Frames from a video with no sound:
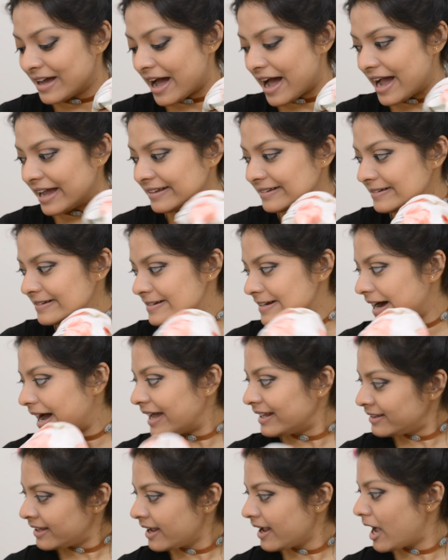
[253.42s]
And I
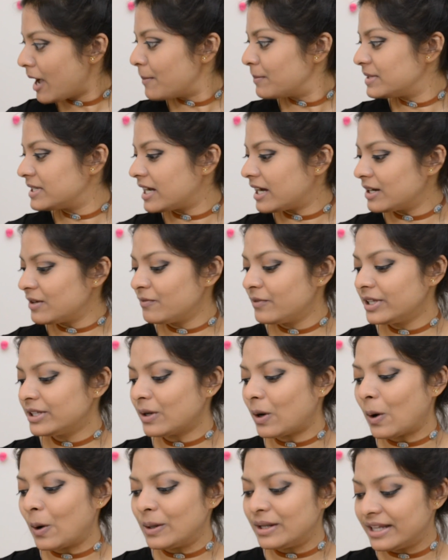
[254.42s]
think I'm done with
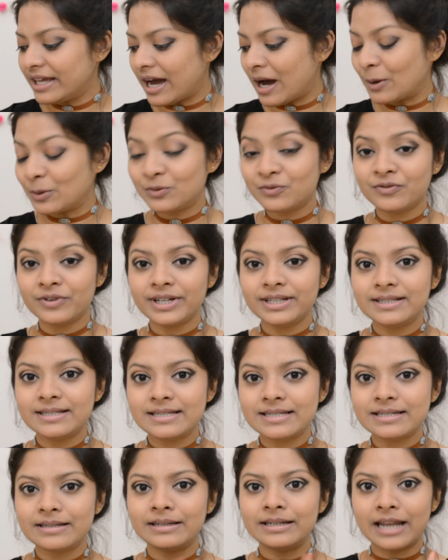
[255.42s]
all the
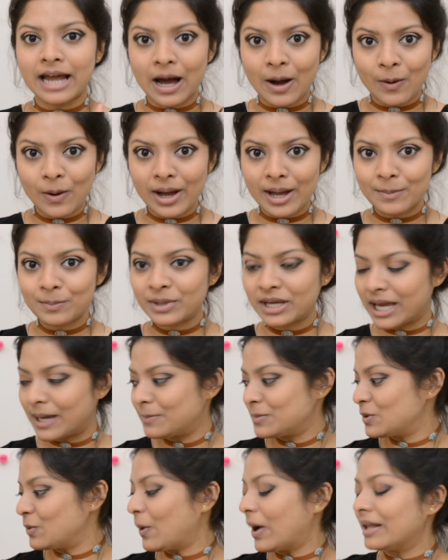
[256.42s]
outfits. Now I've
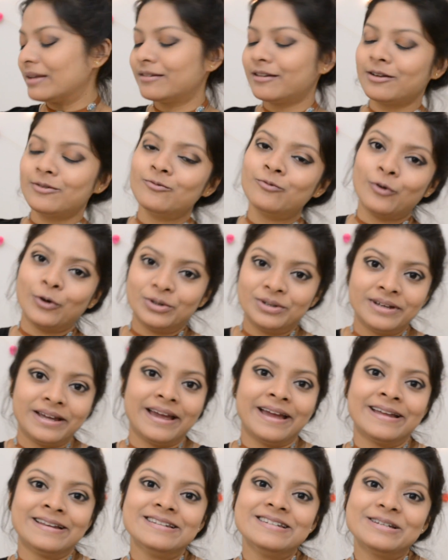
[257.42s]
kept one thing for the
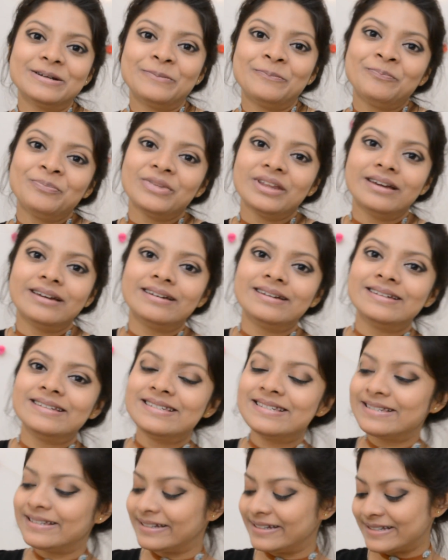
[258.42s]
end,
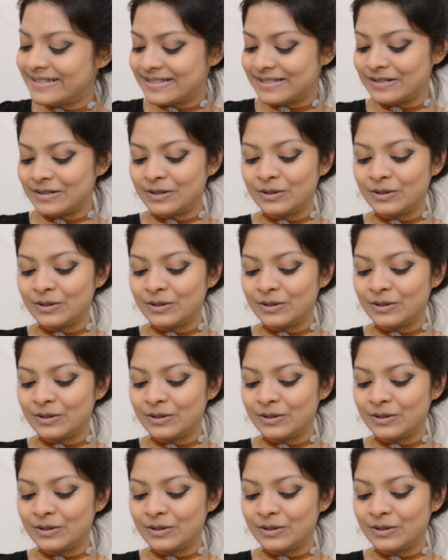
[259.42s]
is this